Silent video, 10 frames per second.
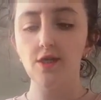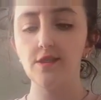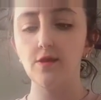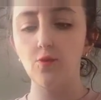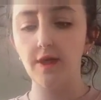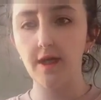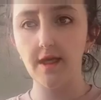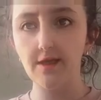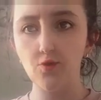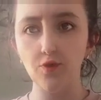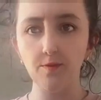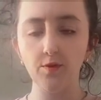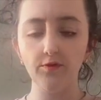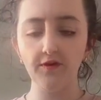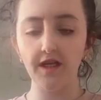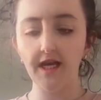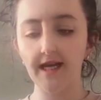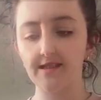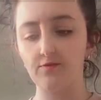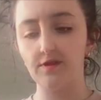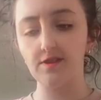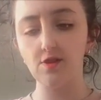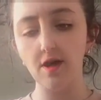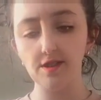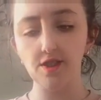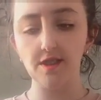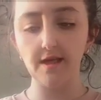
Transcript: so we can remove the extra starch